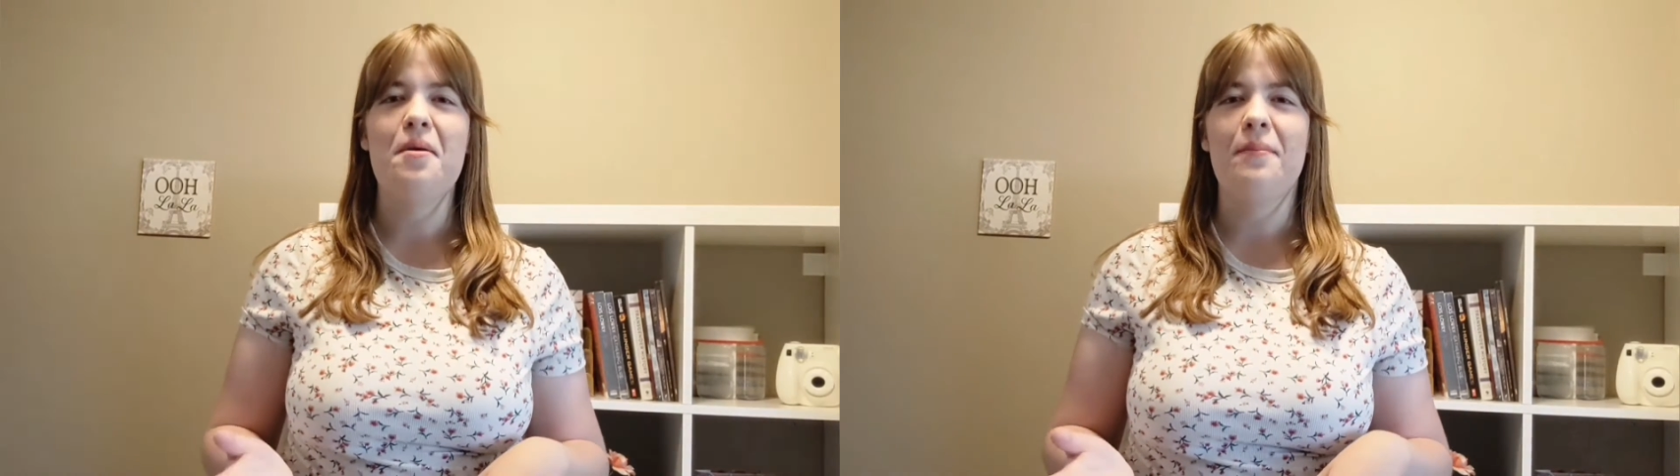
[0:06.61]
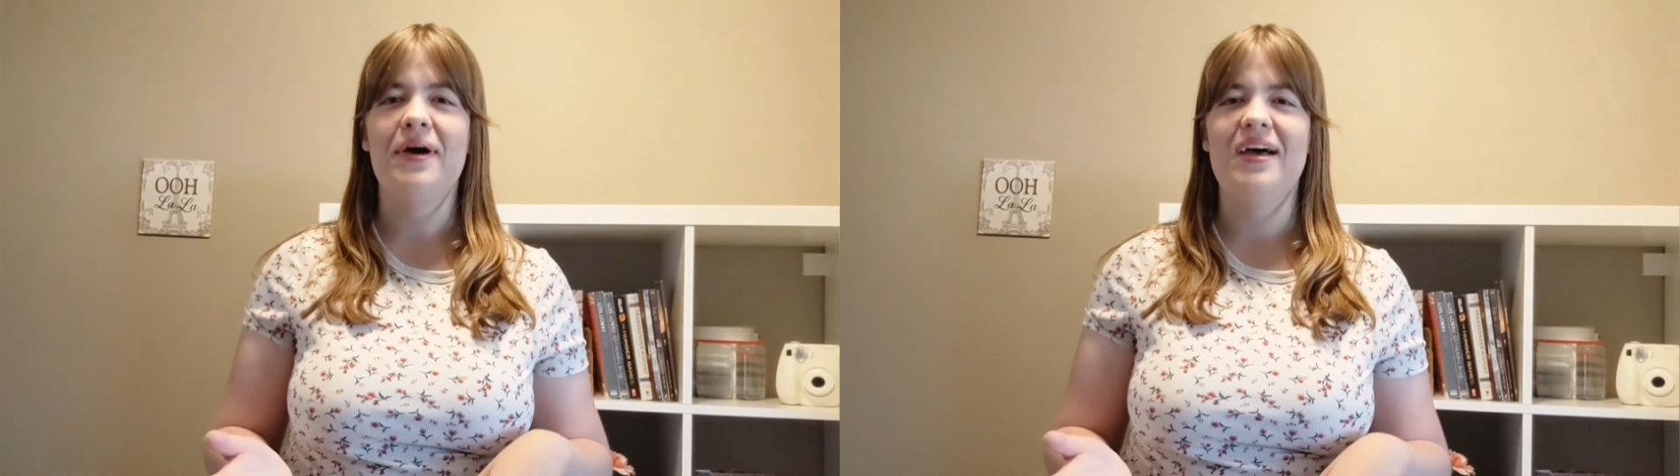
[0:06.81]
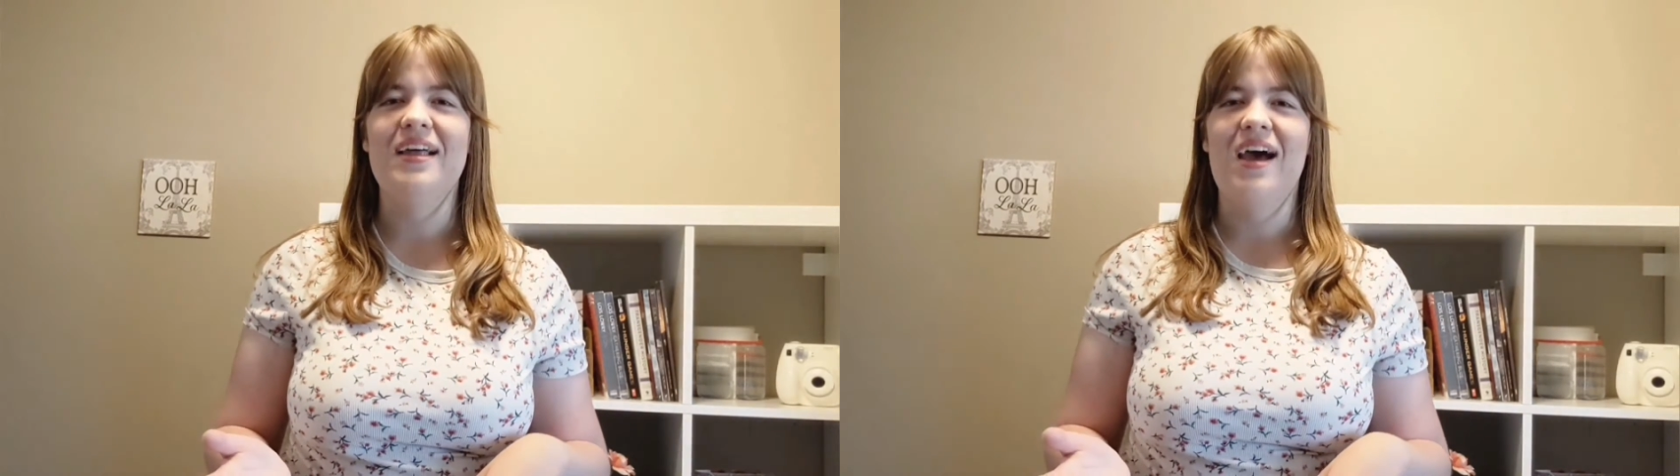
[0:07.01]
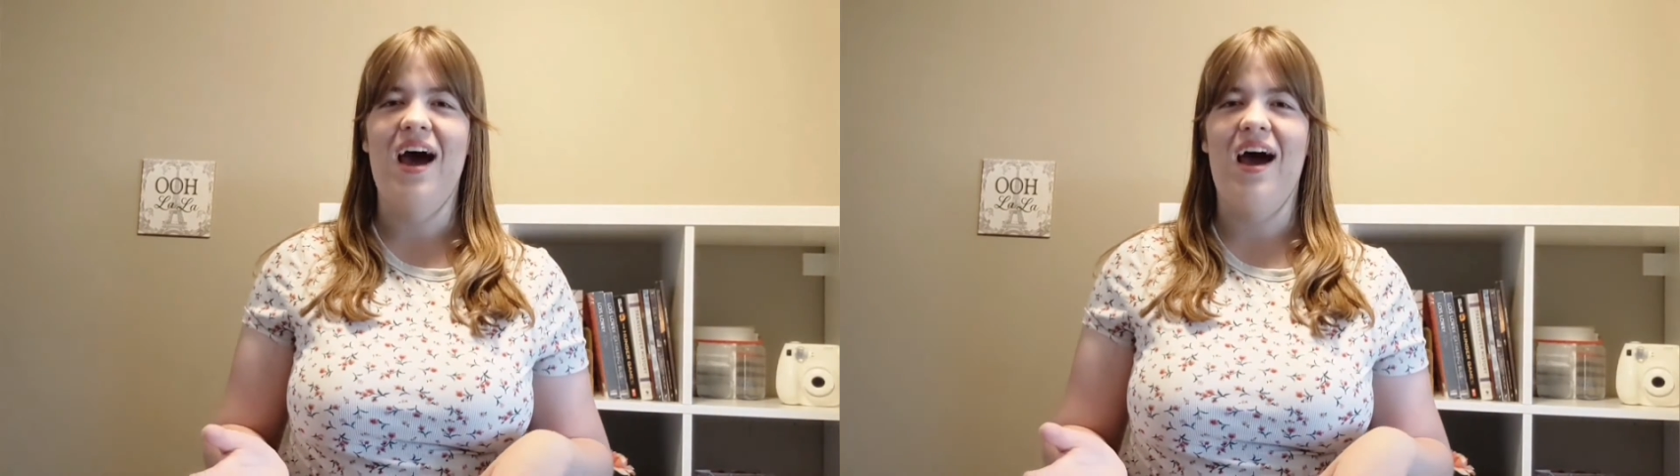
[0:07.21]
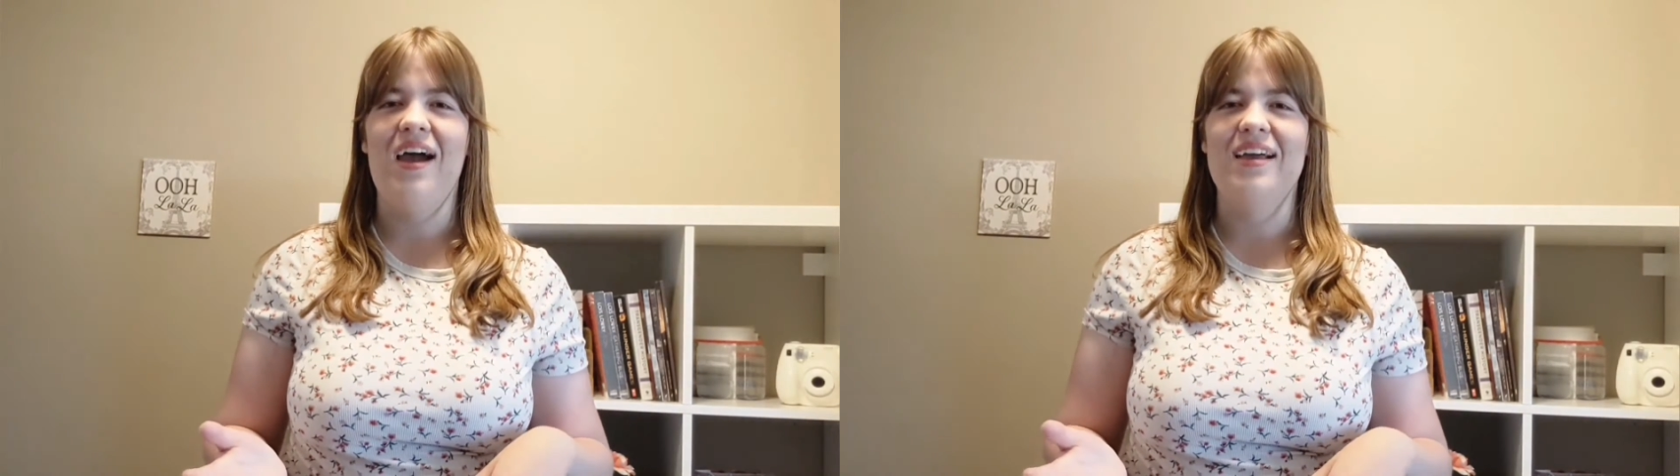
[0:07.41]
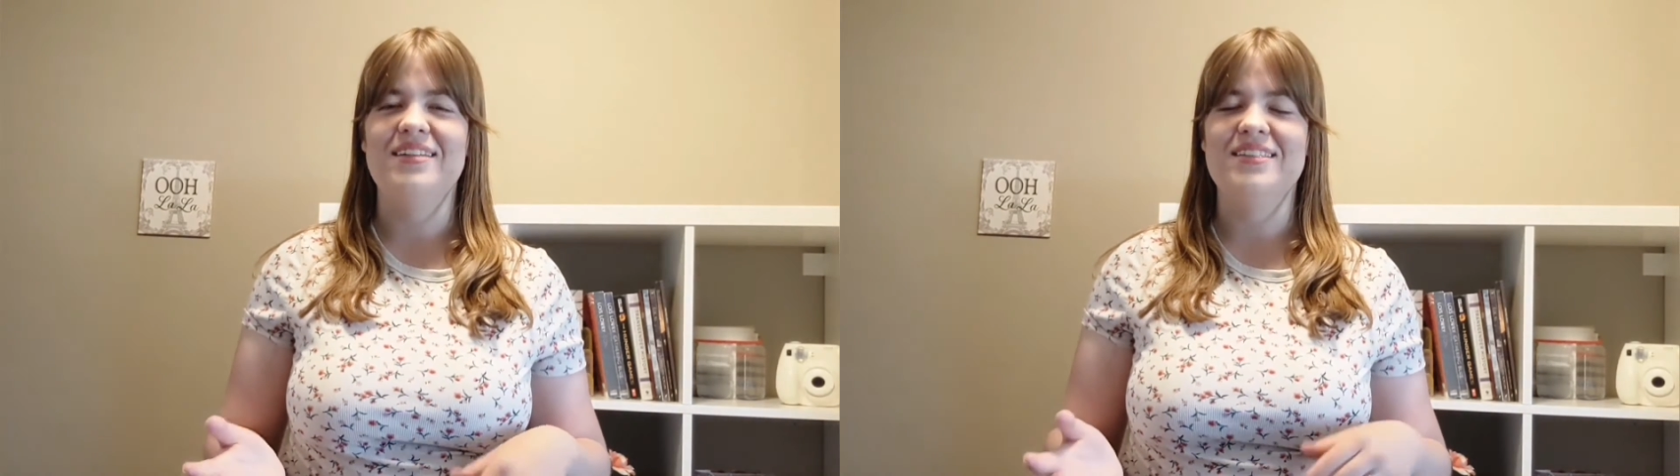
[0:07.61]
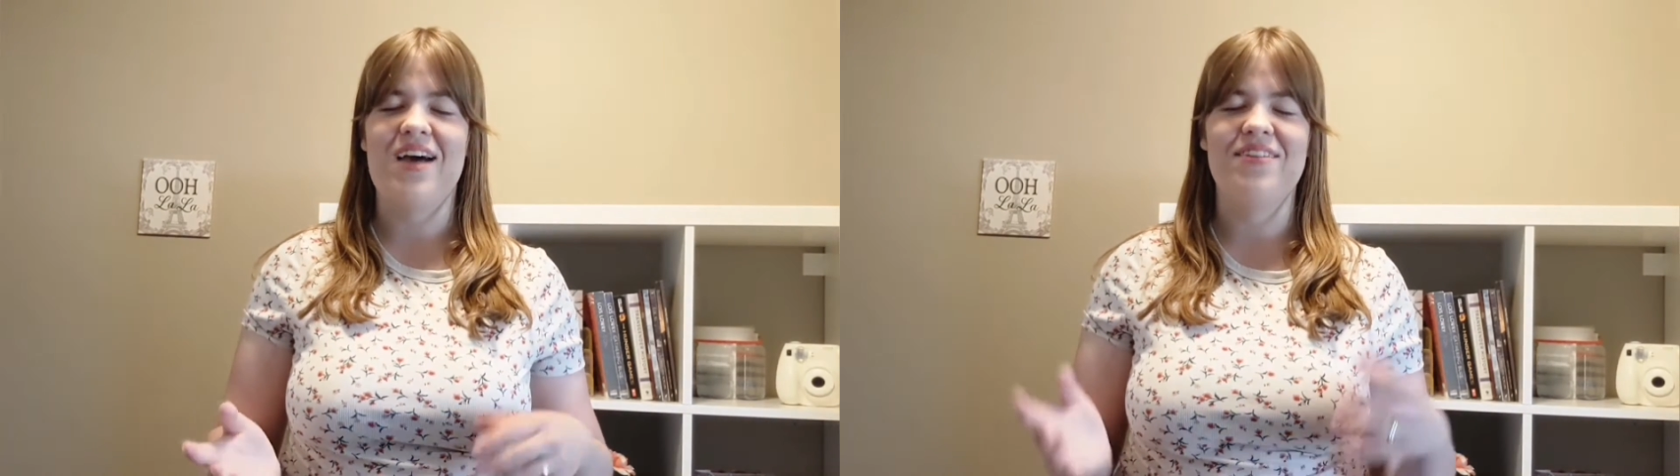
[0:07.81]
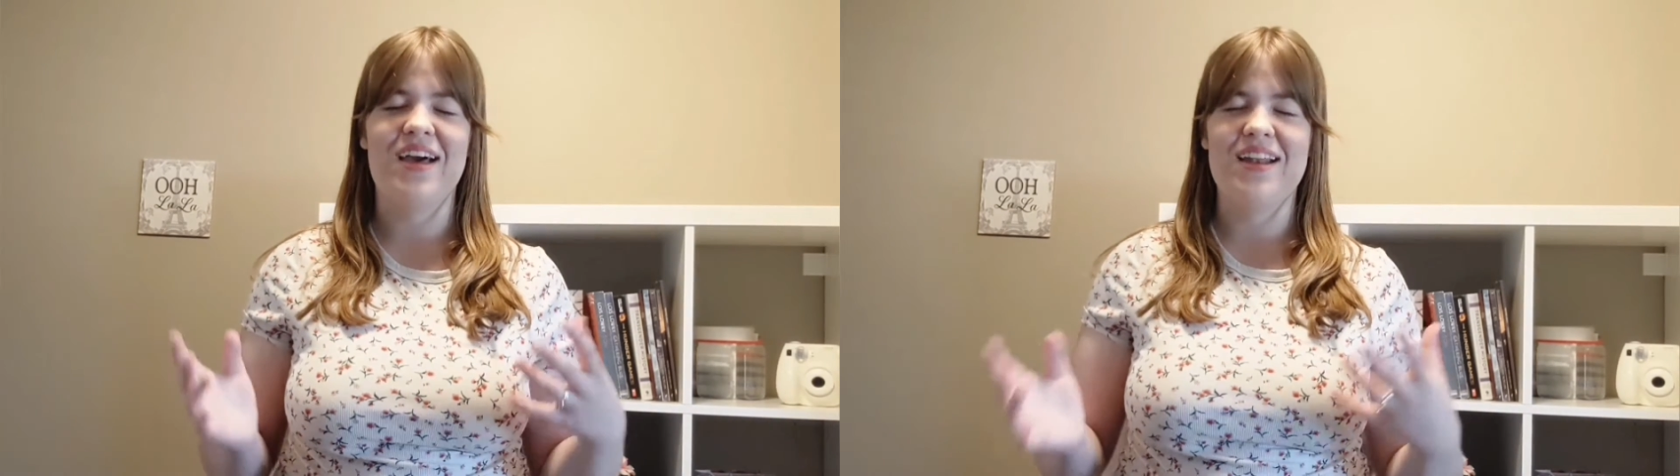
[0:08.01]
but I just haven't